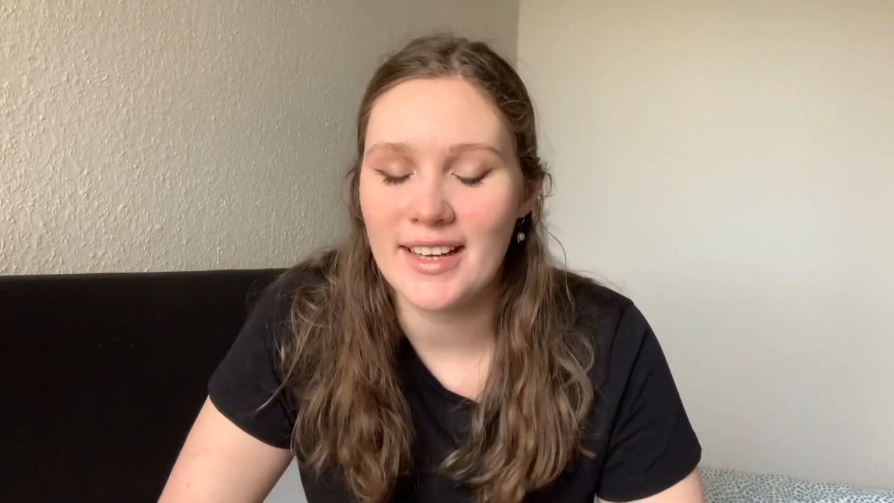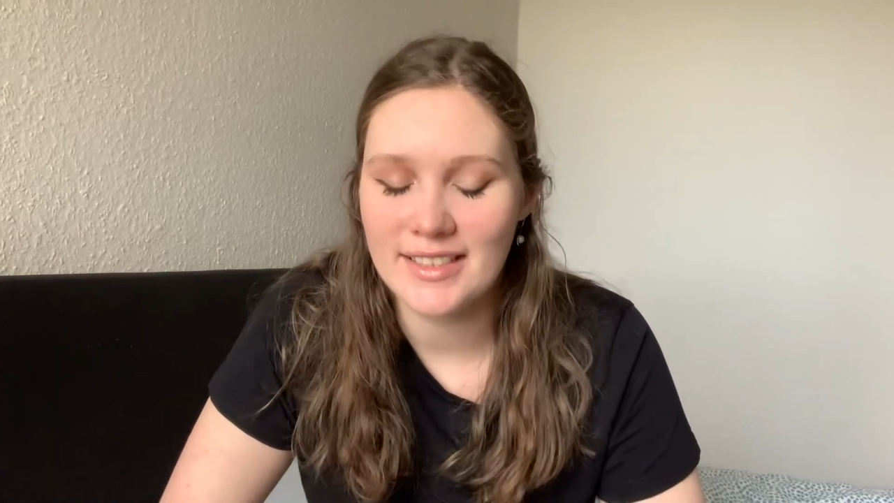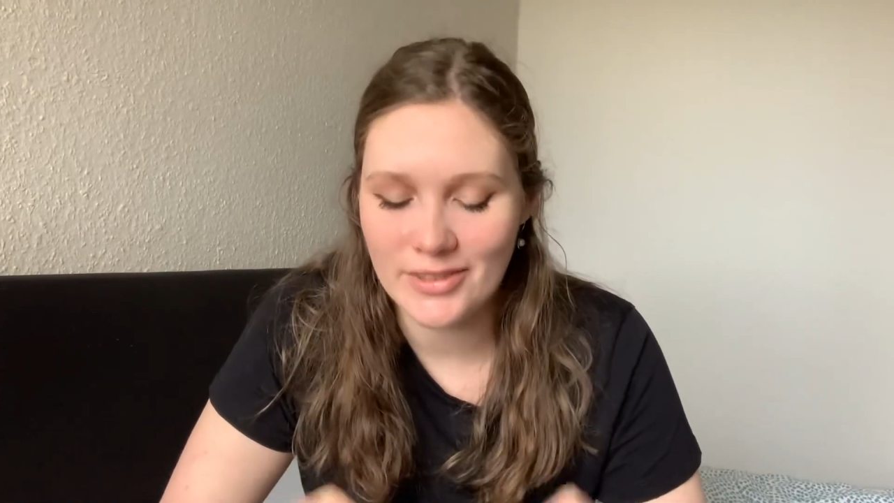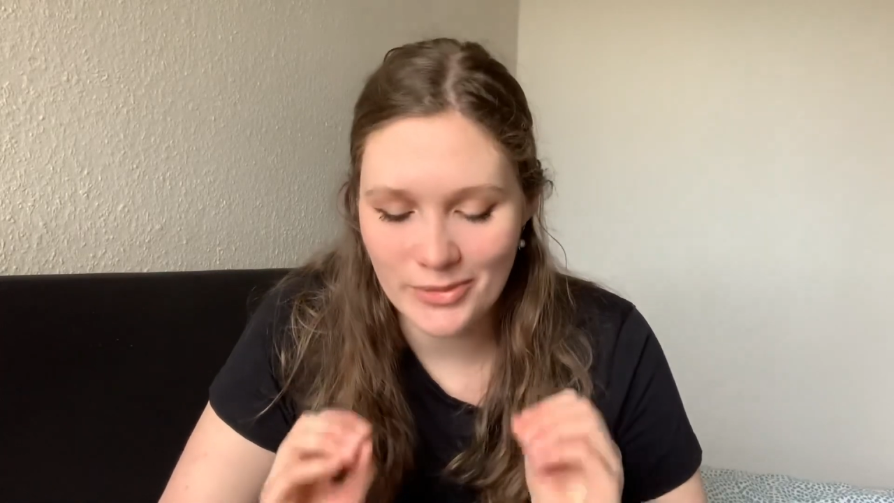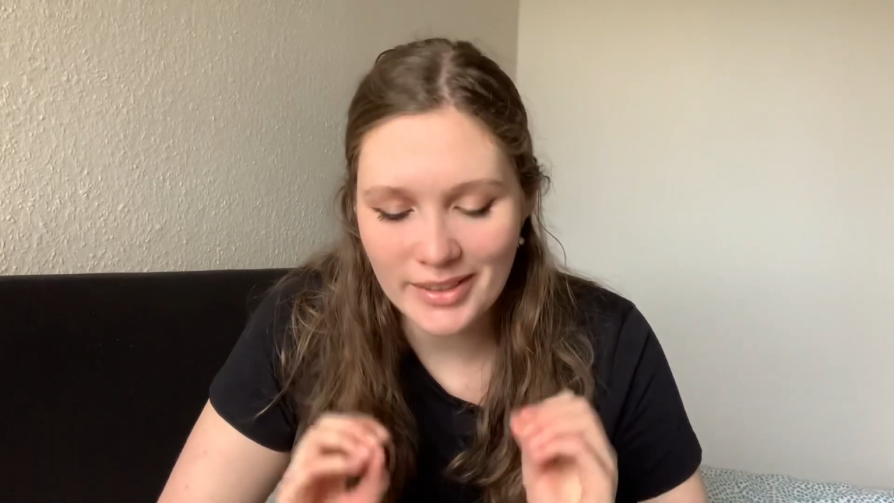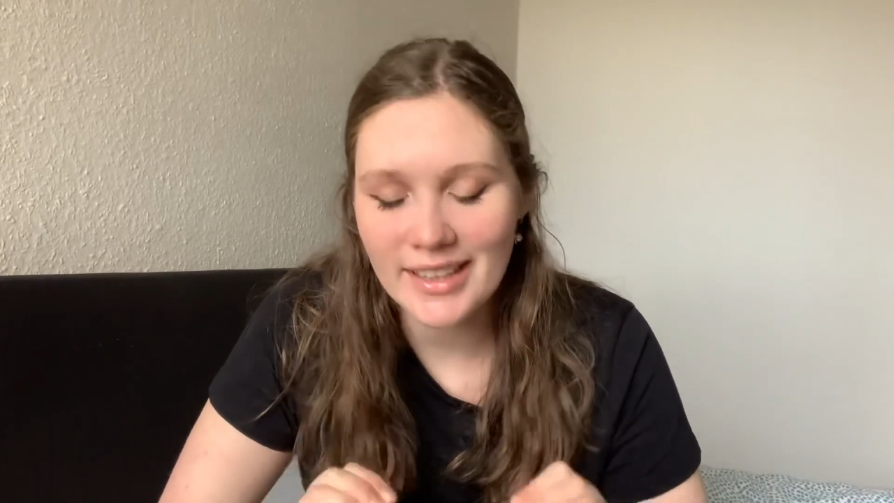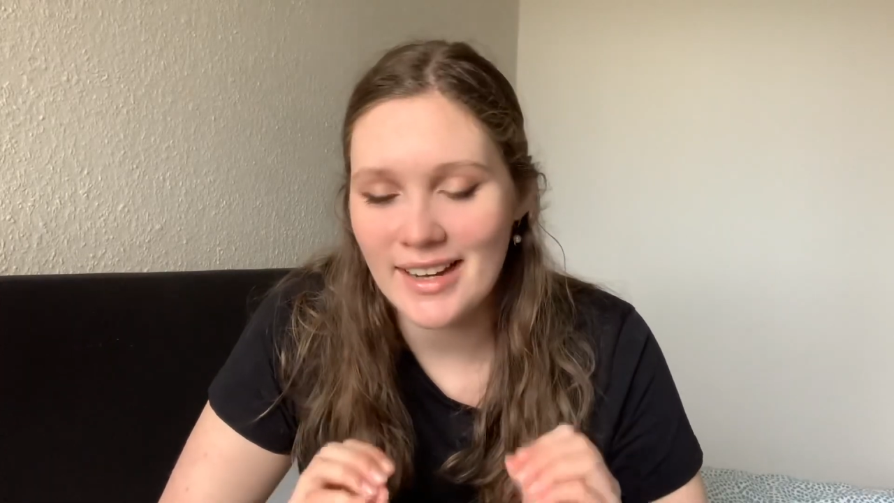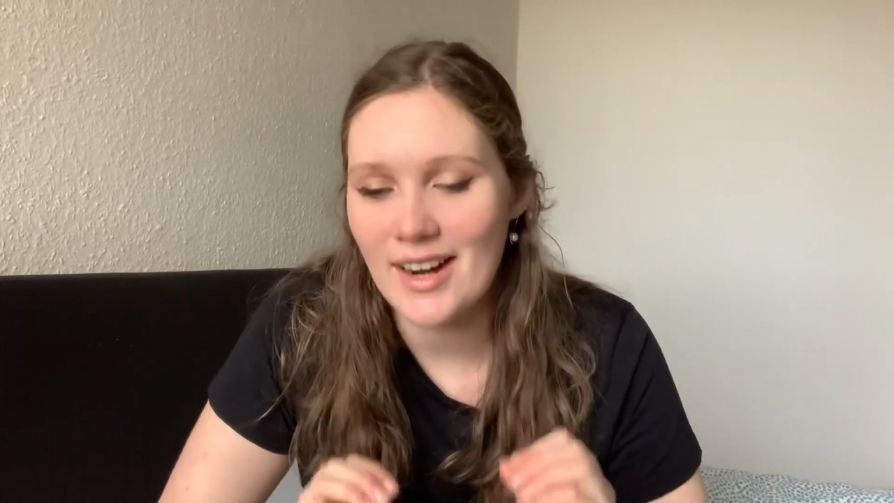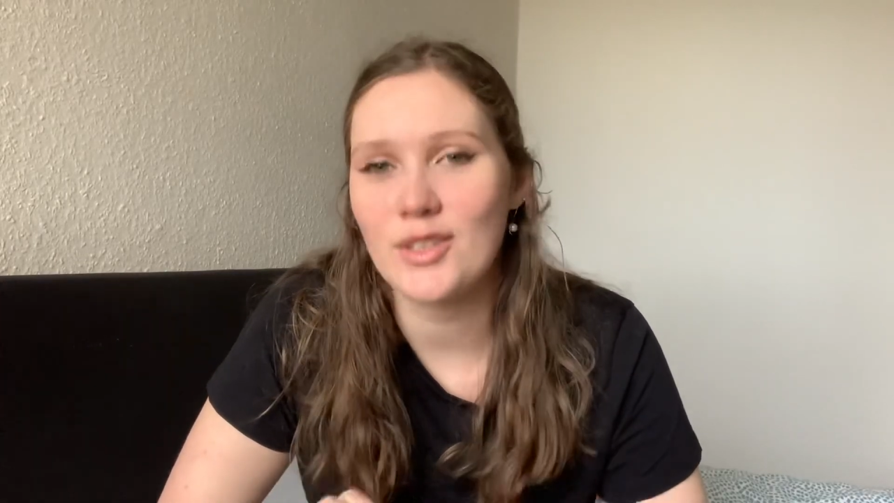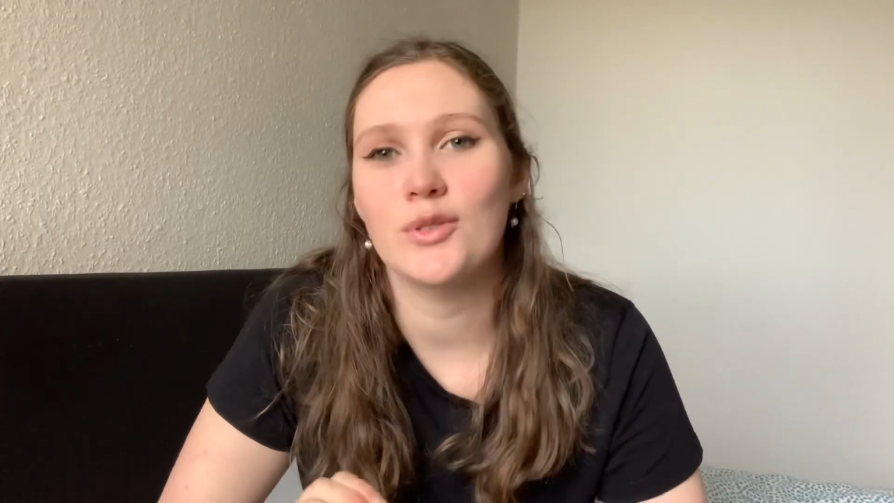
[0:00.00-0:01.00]
it's really
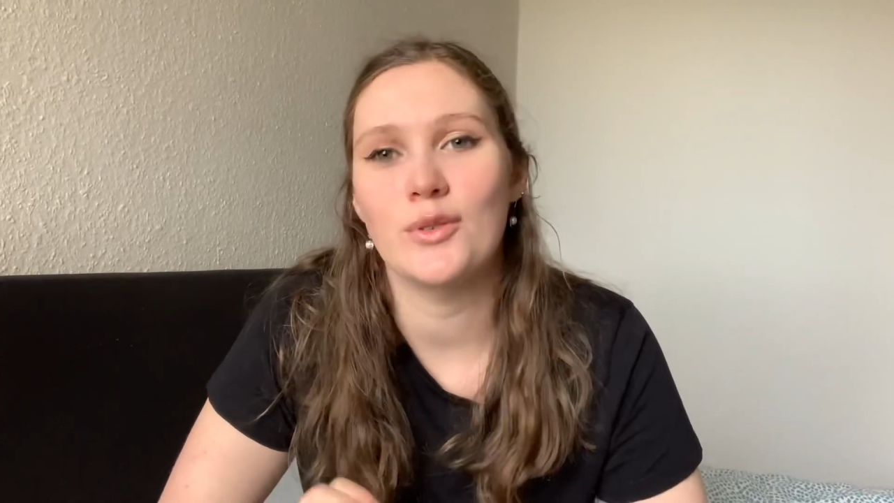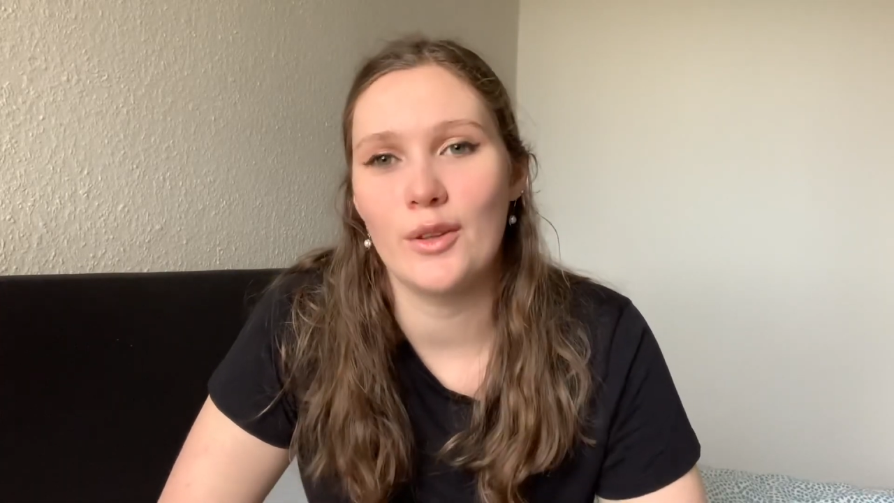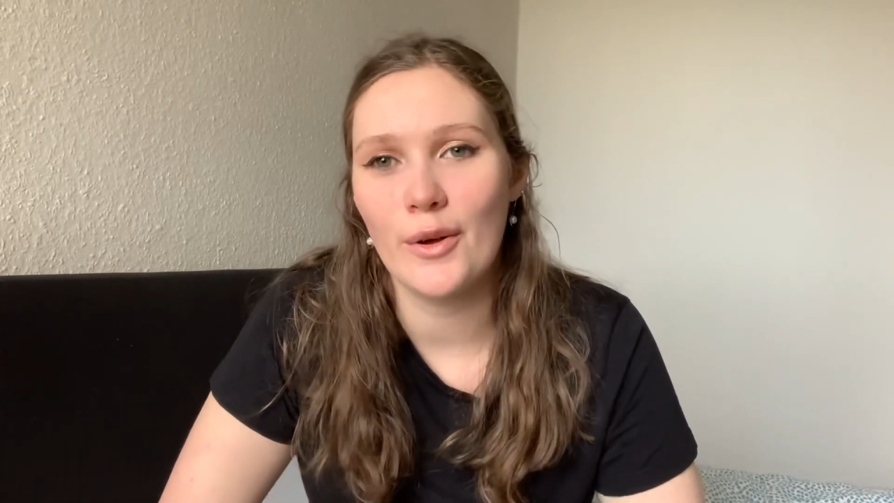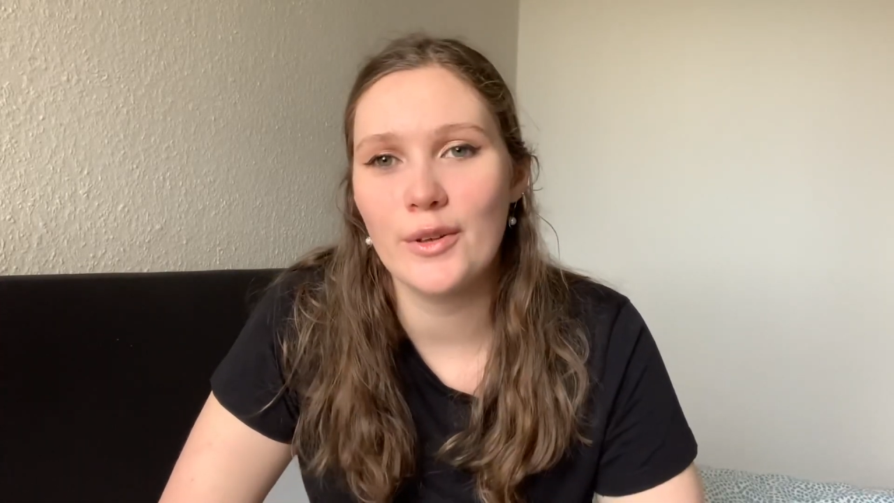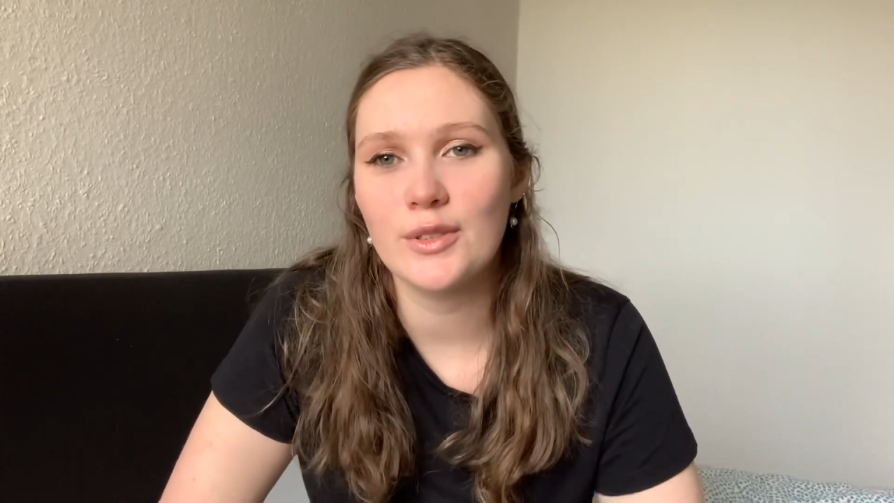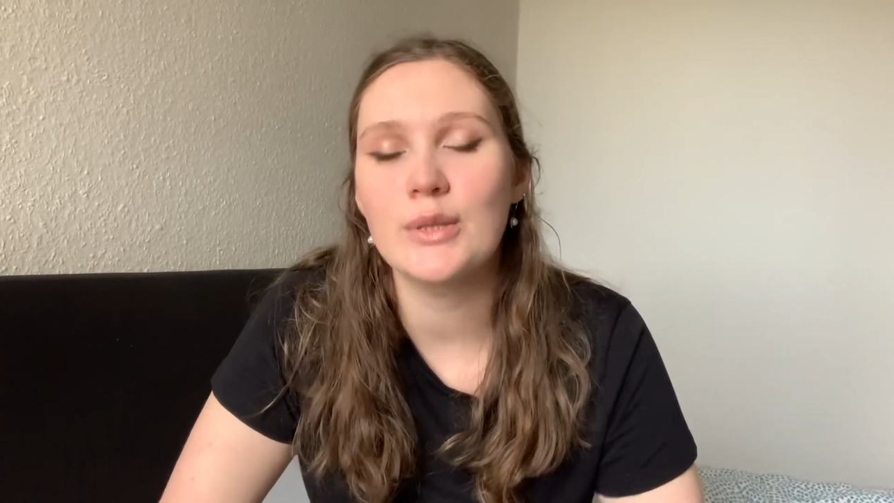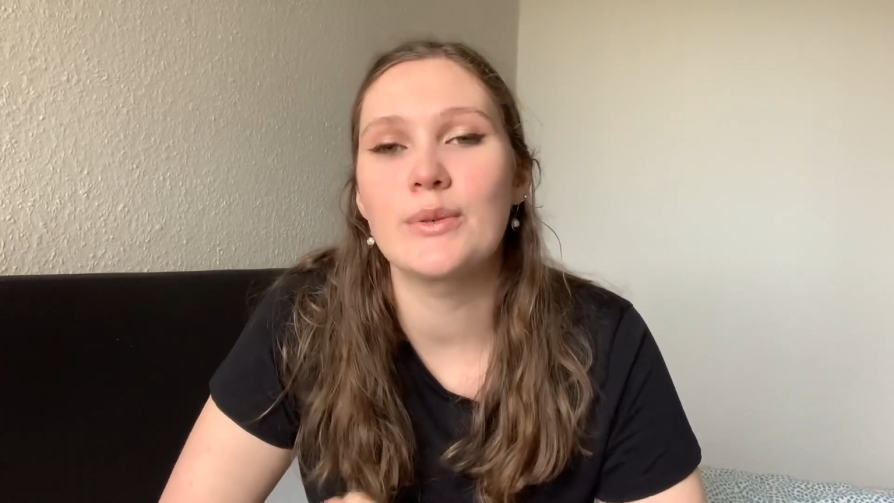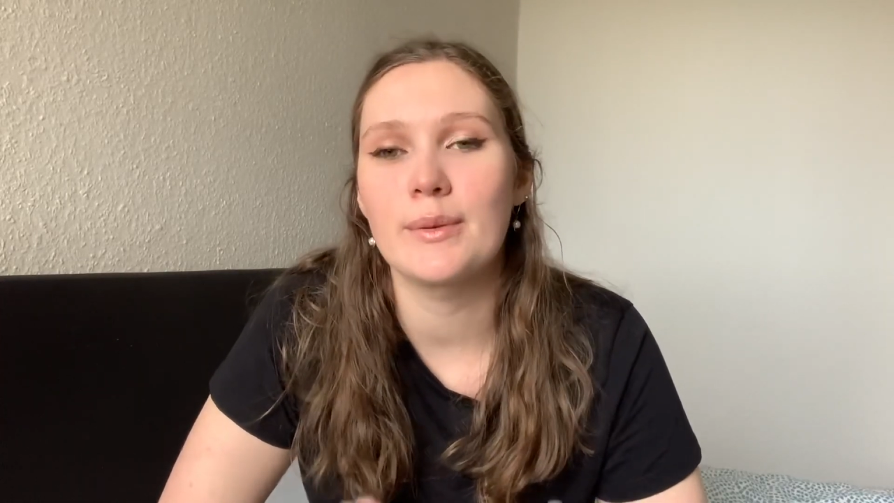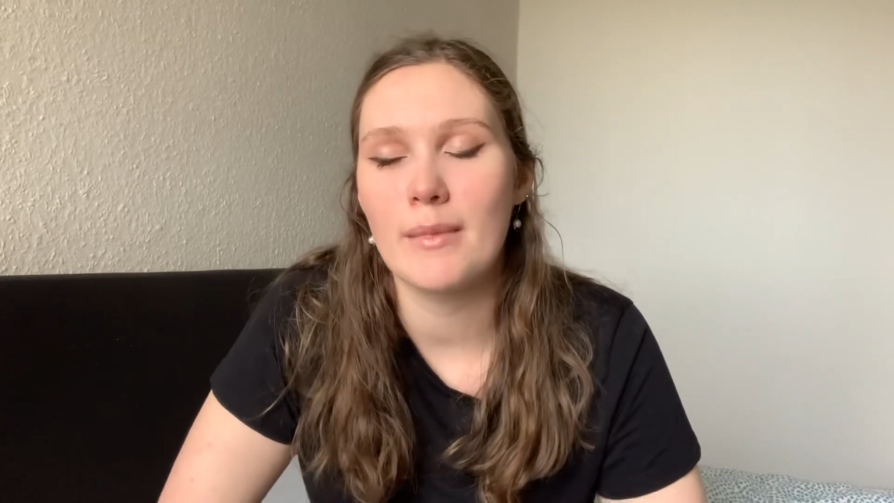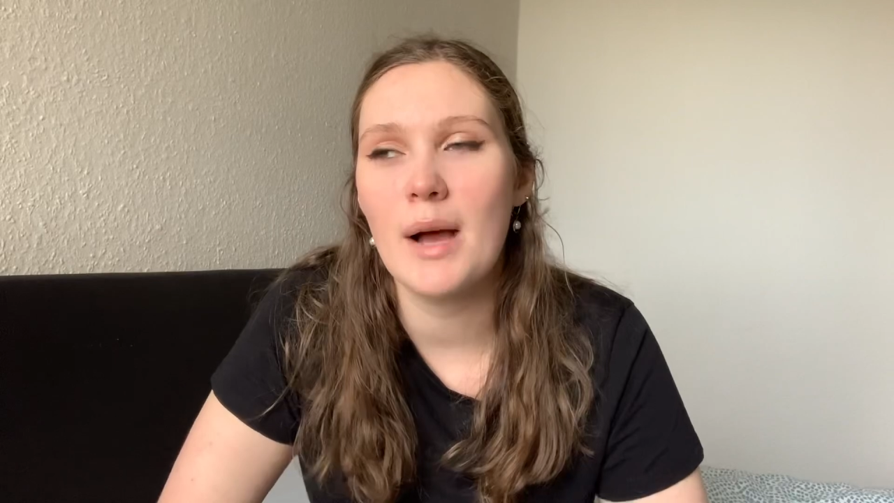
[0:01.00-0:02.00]
hard to learn, to
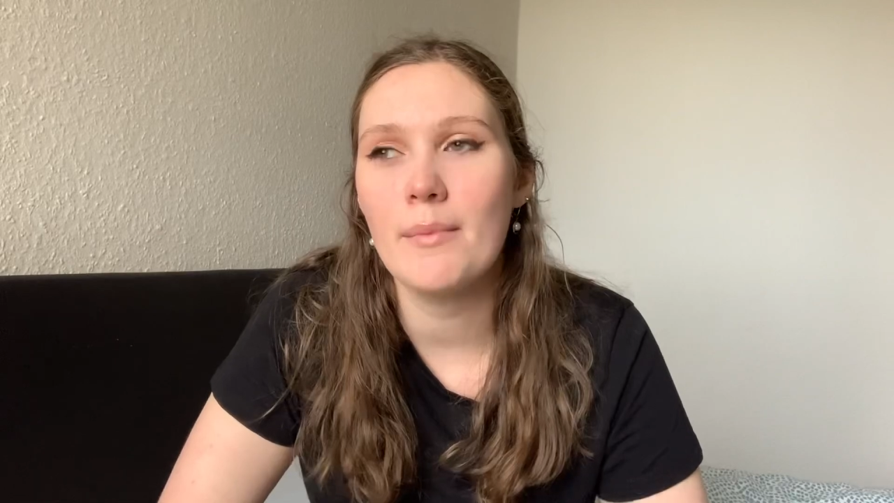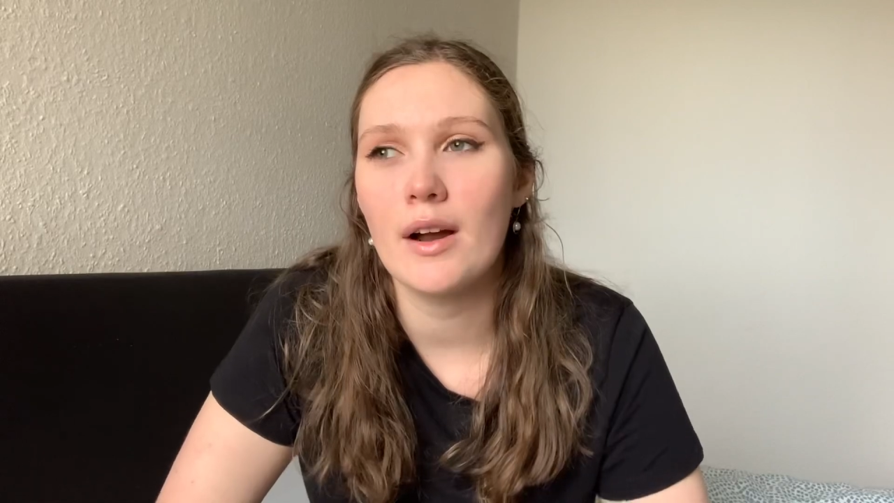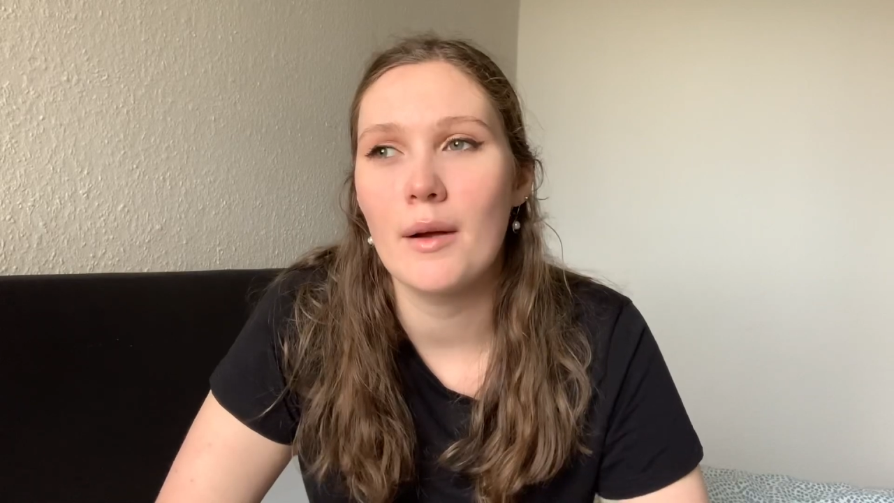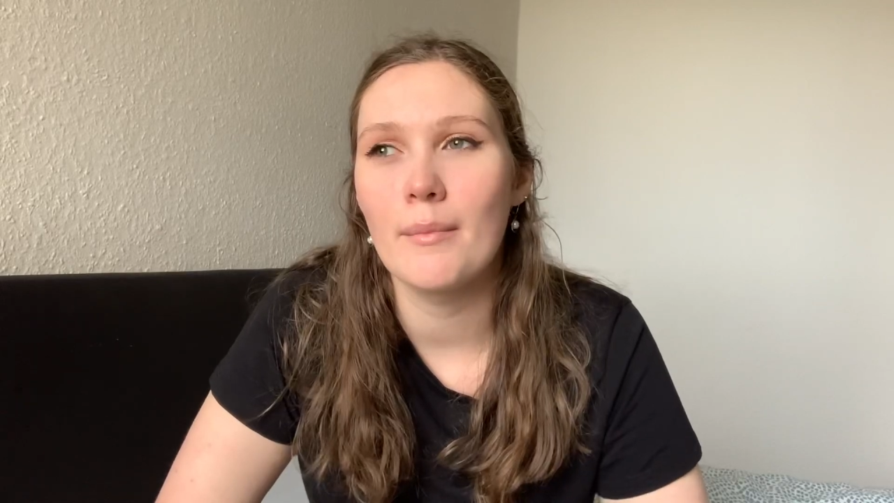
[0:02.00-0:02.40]
remember,